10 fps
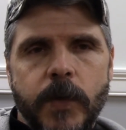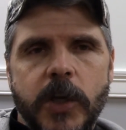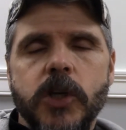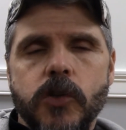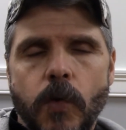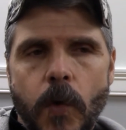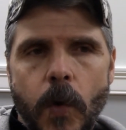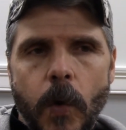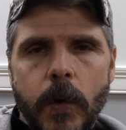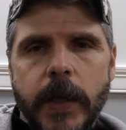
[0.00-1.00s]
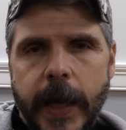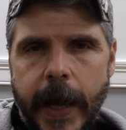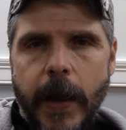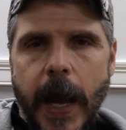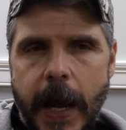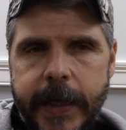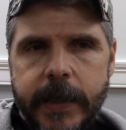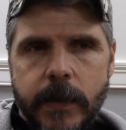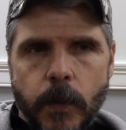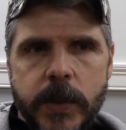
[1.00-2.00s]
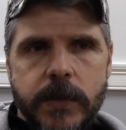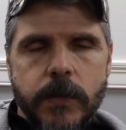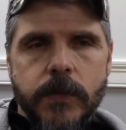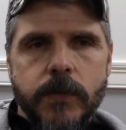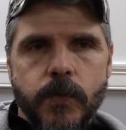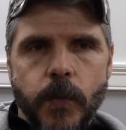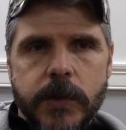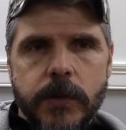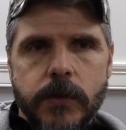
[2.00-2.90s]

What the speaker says: control, i.e. the whistle